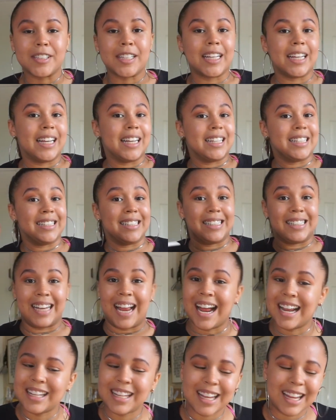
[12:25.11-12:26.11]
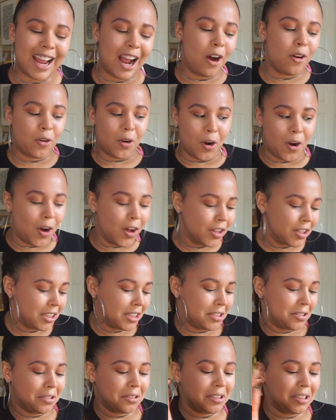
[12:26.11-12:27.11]
relate, and it's not like
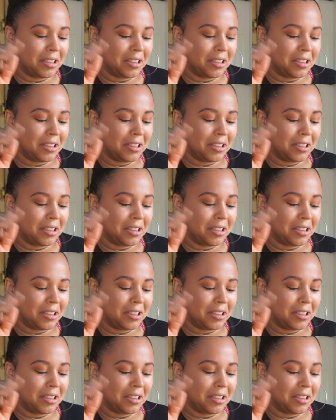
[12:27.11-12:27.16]
alcoholism